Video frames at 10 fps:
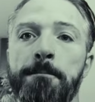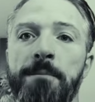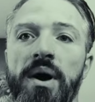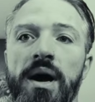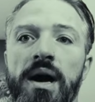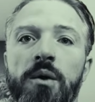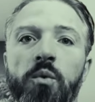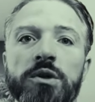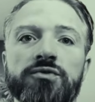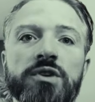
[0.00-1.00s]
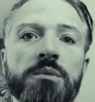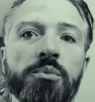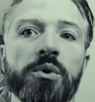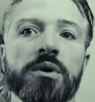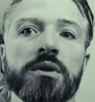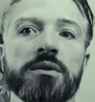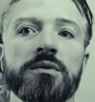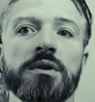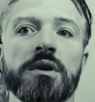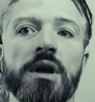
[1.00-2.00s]
But what's really
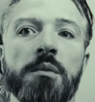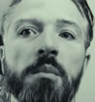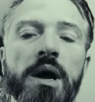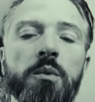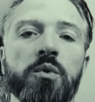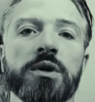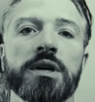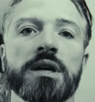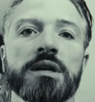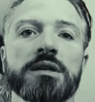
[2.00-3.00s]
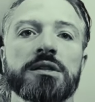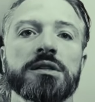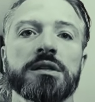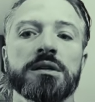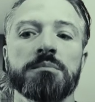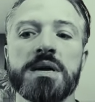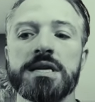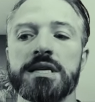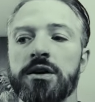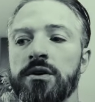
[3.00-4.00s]
important in my work is
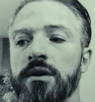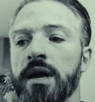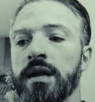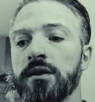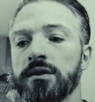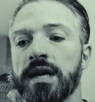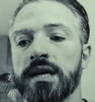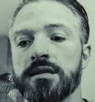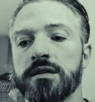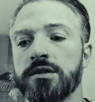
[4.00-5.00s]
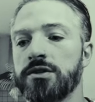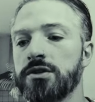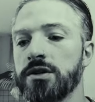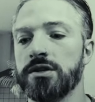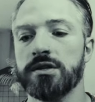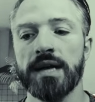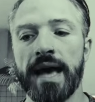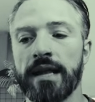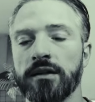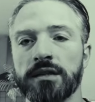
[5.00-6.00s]
mixing on an analog desk. It's just the
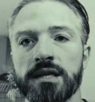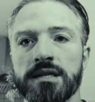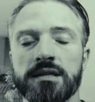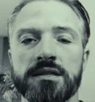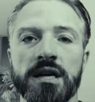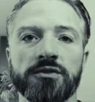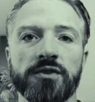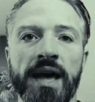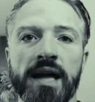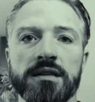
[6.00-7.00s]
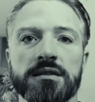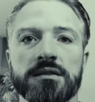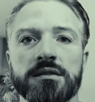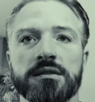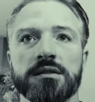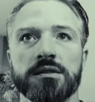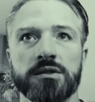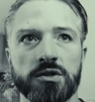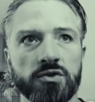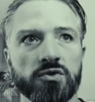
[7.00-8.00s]
analog desk itself adds
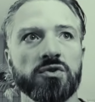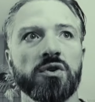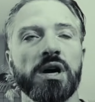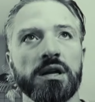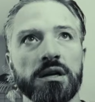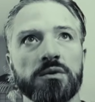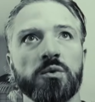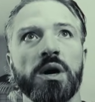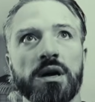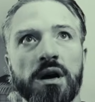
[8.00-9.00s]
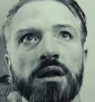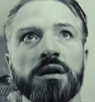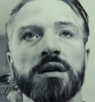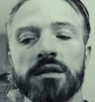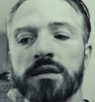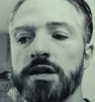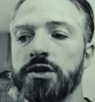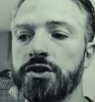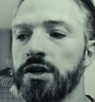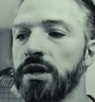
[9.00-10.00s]
quite color and
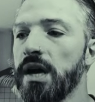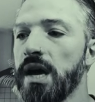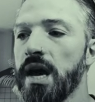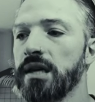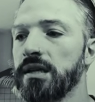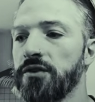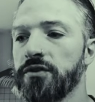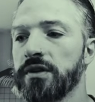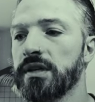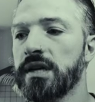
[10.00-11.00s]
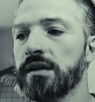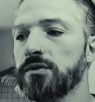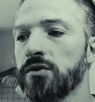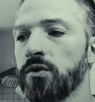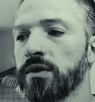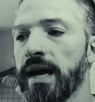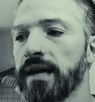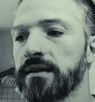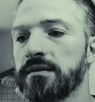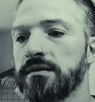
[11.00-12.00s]
texture, and it definitely kills all
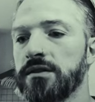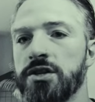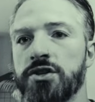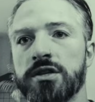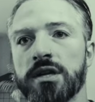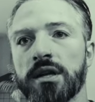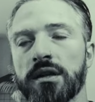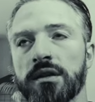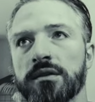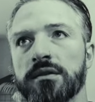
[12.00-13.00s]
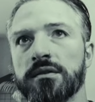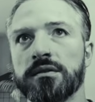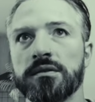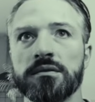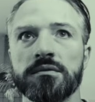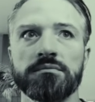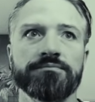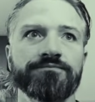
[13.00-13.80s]
that digital